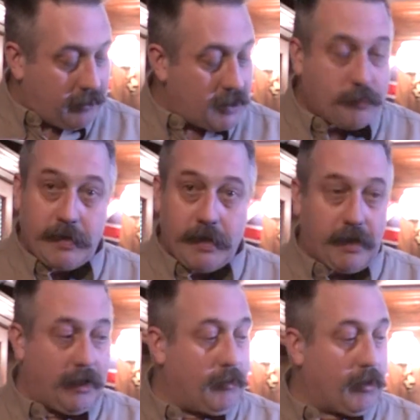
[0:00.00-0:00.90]
This
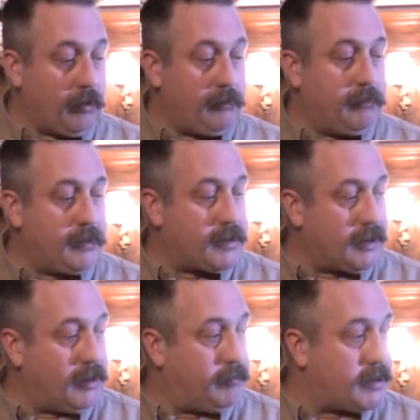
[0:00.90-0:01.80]
particular model,
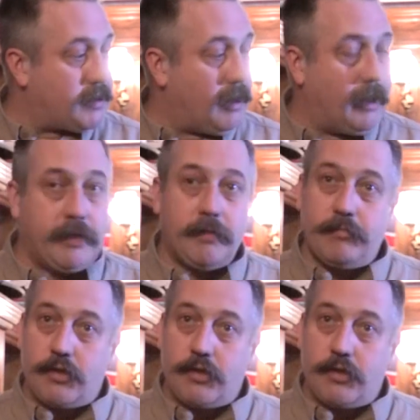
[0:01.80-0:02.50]
side by side,